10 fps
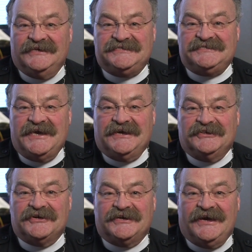let's take a
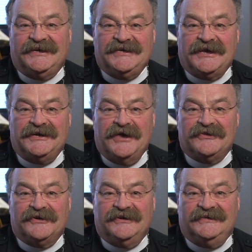look at yet
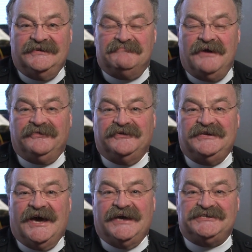another monthly
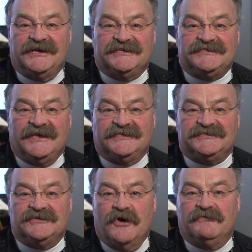digest
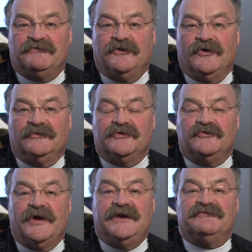that's overflowing with
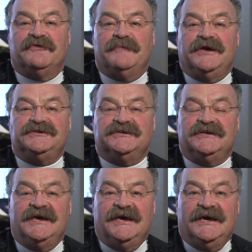great
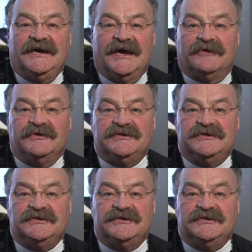information and